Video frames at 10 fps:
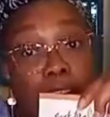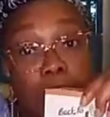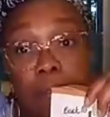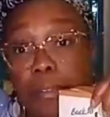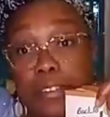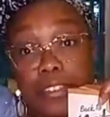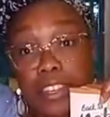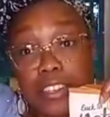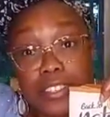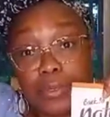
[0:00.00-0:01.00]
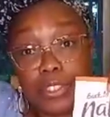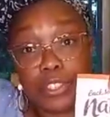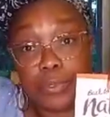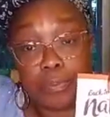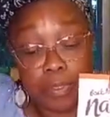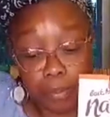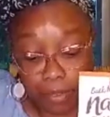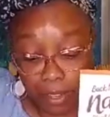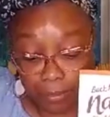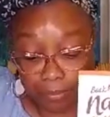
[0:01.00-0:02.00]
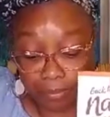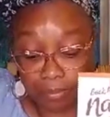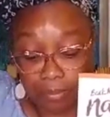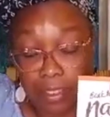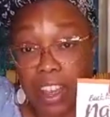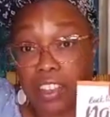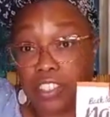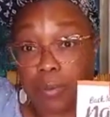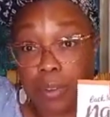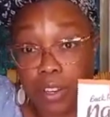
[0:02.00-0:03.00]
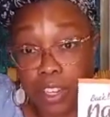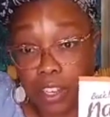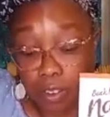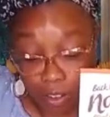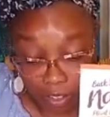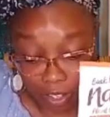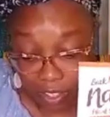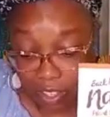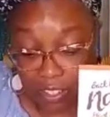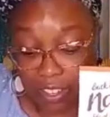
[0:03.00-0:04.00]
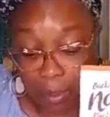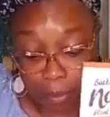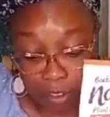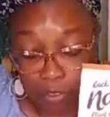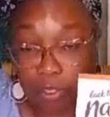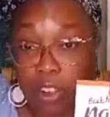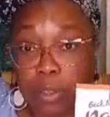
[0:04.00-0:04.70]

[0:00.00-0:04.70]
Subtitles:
I'm going to say this one too, thumbs up. Actually, I'm going to eat all of these because I put 4 on the